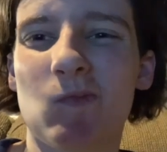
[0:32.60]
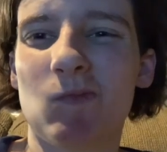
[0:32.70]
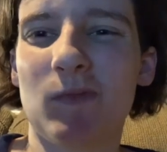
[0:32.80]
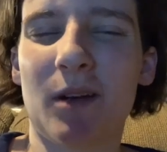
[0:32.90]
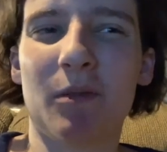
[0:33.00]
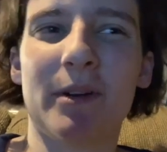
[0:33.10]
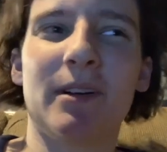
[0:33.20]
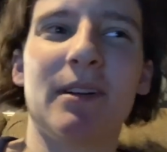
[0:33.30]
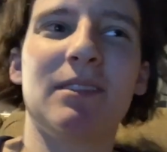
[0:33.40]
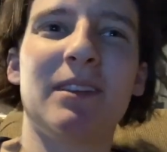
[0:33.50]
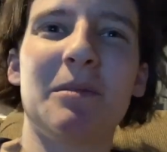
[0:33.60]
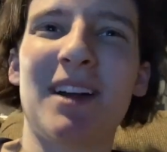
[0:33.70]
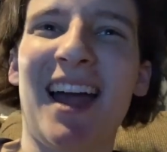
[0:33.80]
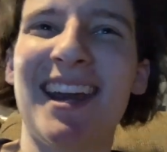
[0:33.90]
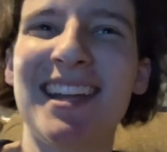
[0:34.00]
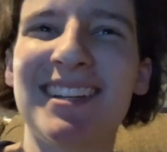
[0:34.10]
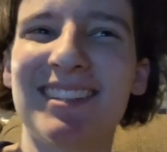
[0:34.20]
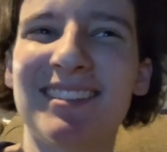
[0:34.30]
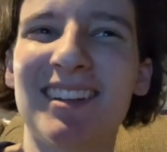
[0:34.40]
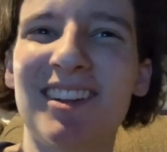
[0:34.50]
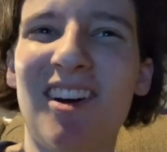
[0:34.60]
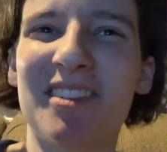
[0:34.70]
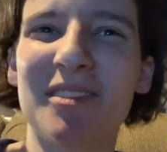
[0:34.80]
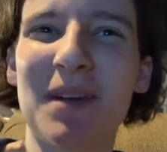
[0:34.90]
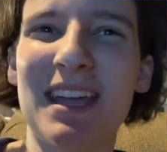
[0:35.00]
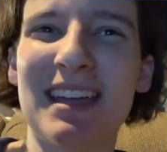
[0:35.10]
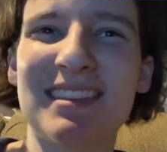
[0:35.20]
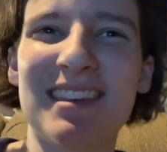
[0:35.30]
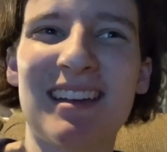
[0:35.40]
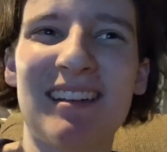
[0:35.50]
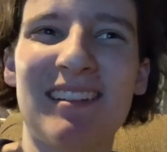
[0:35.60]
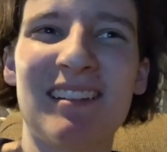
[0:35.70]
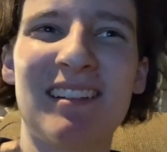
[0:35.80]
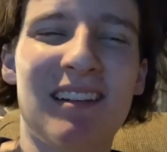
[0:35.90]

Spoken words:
there were headaches along the way in there.